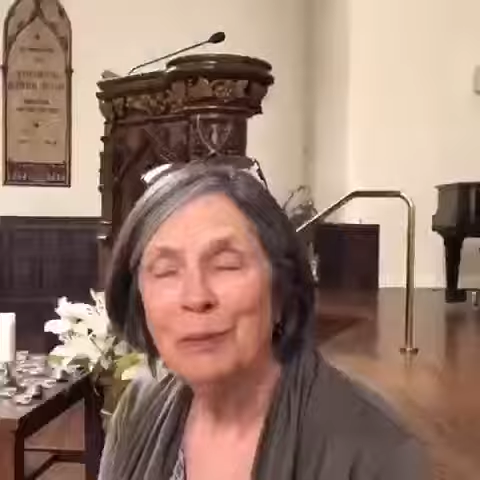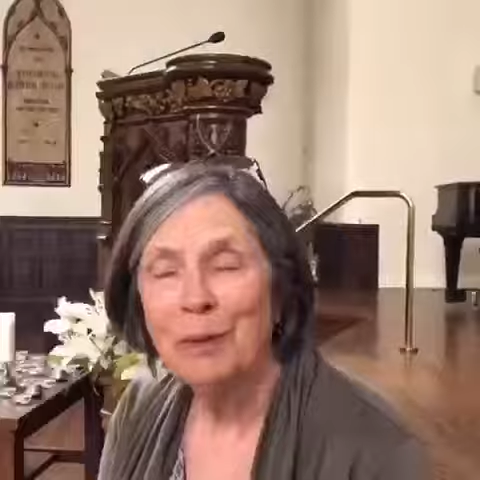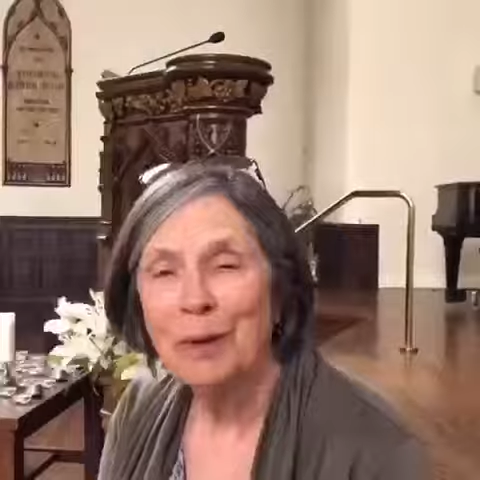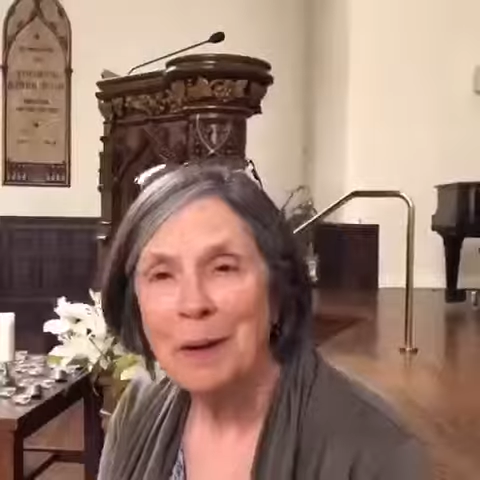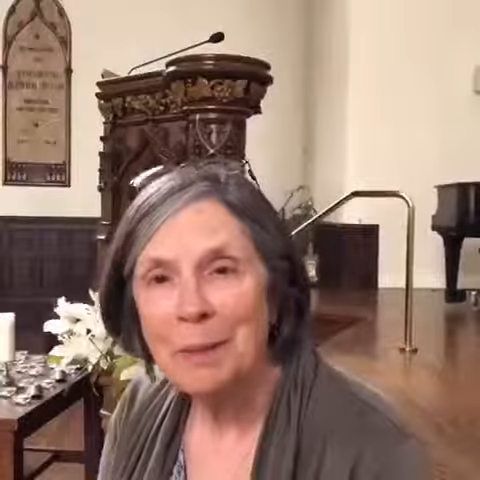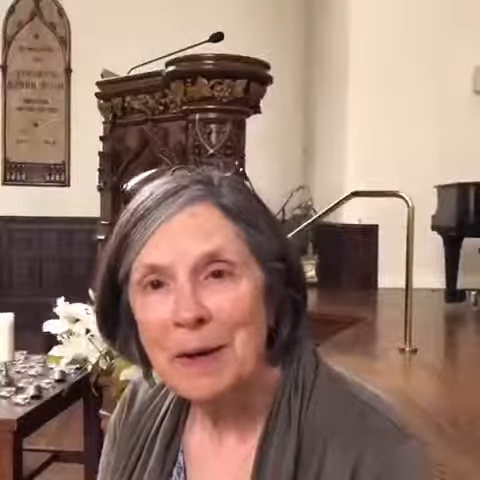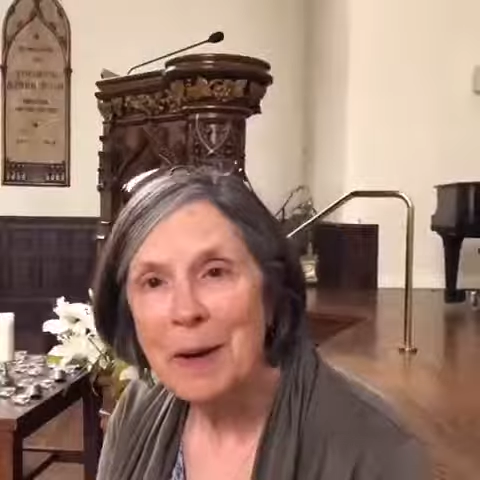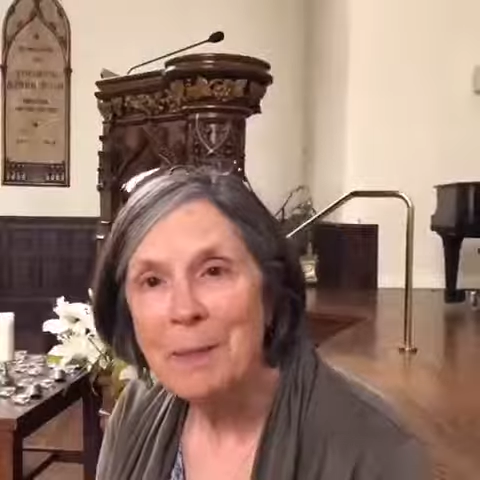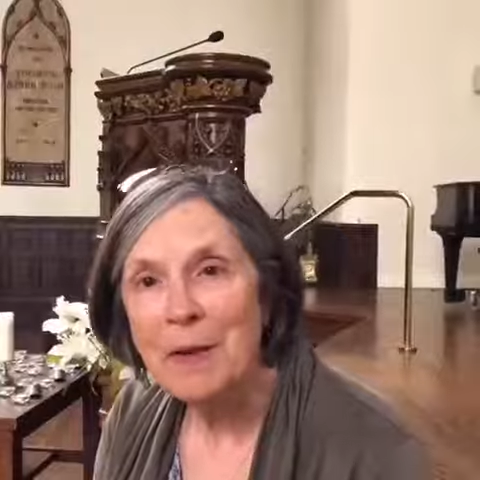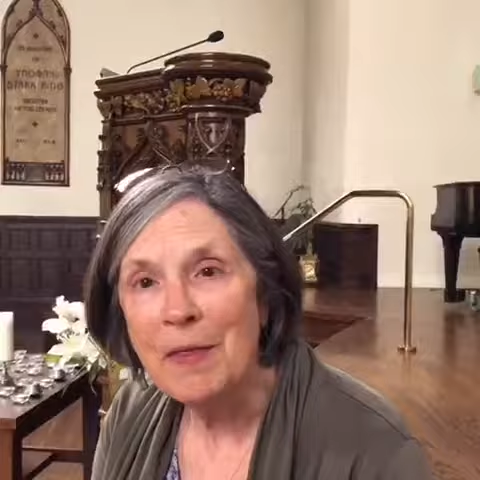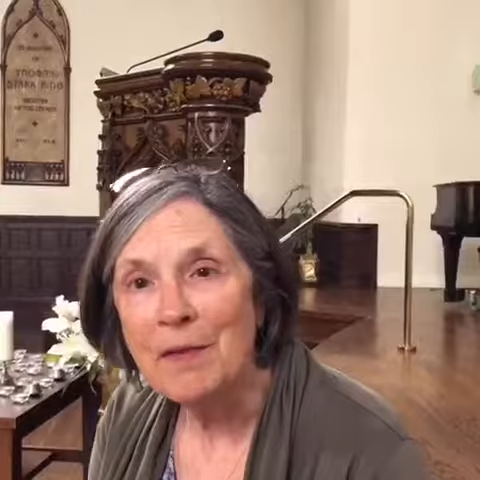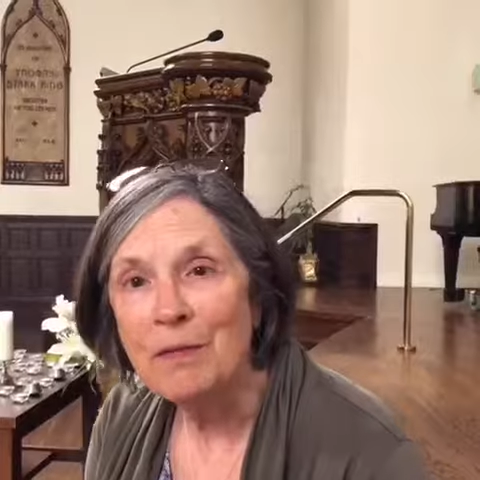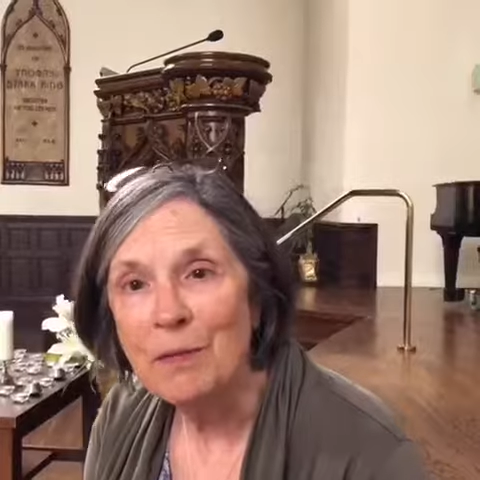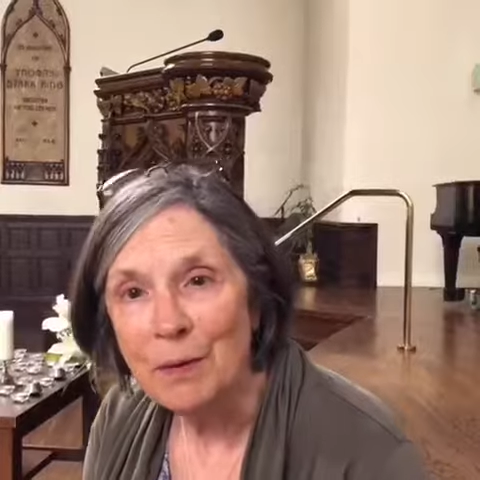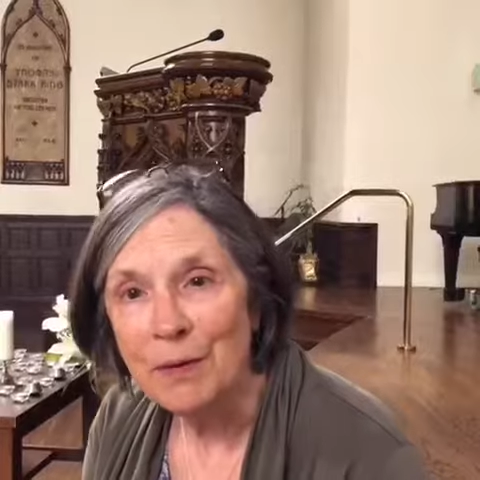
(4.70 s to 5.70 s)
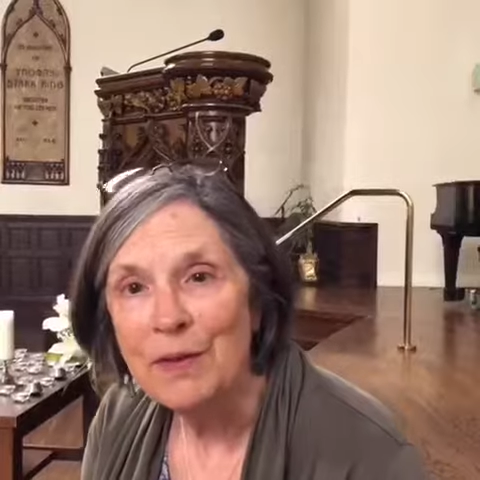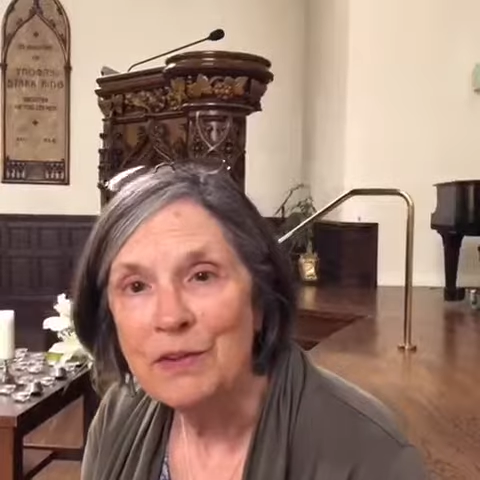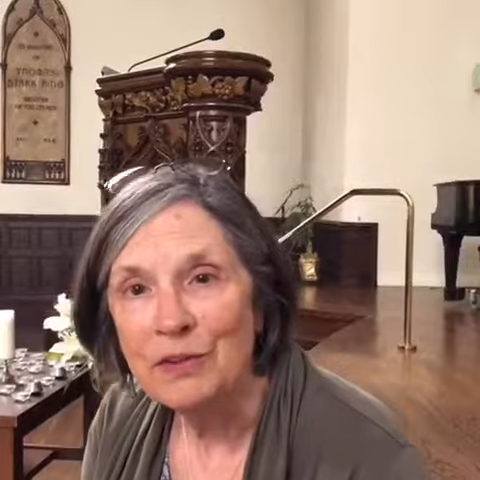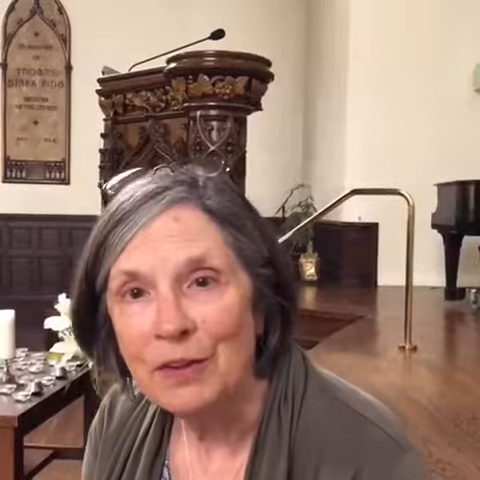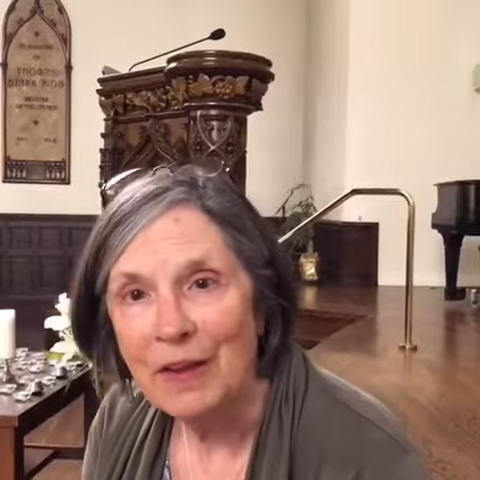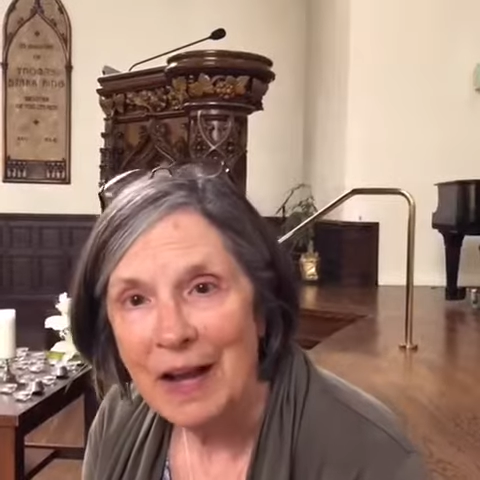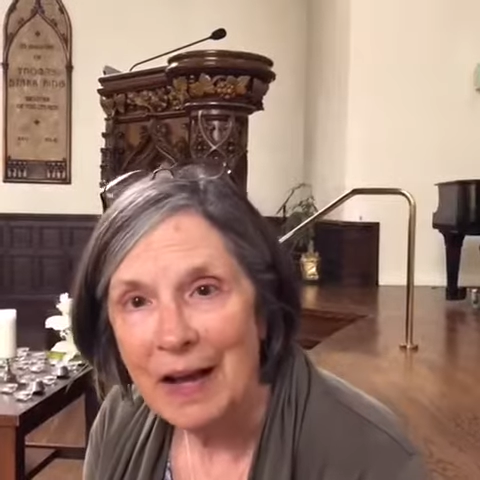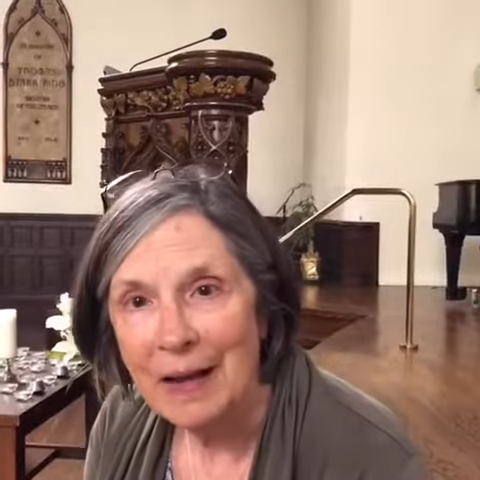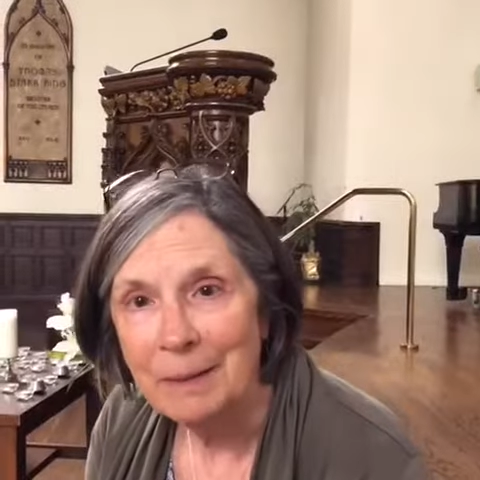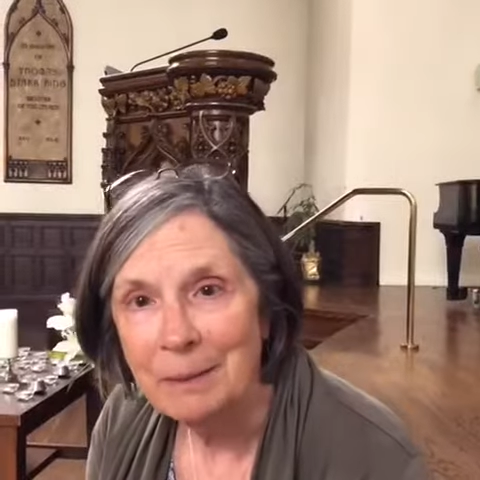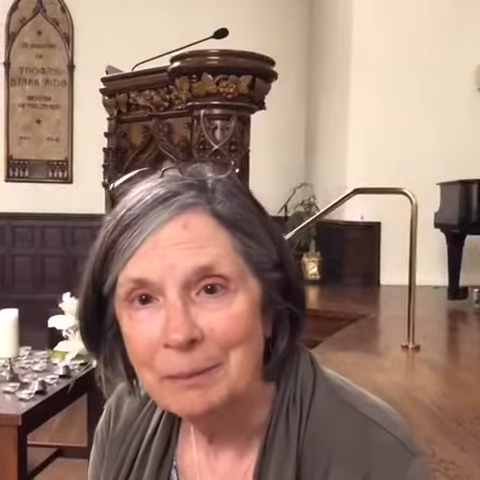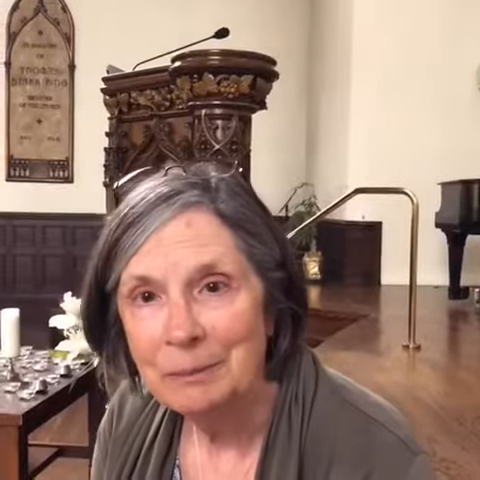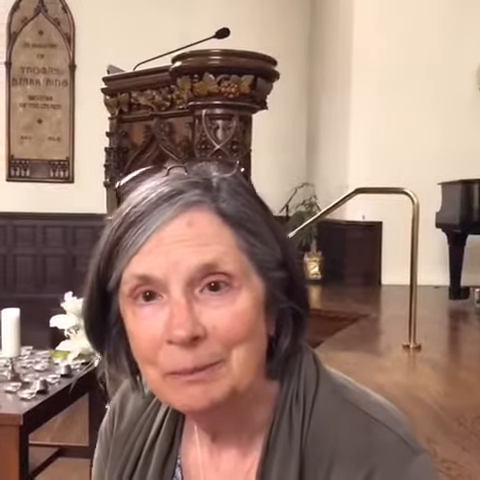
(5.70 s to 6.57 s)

we're coming up on the 4th of July.